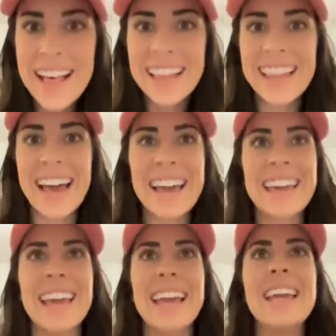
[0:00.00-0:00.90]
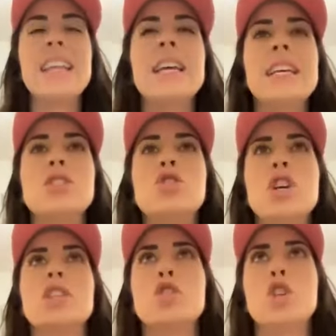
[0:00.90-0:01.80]
Like, it is
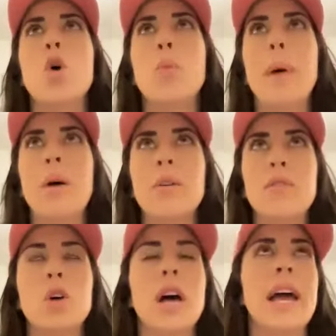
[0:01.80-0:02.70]
just so powerful.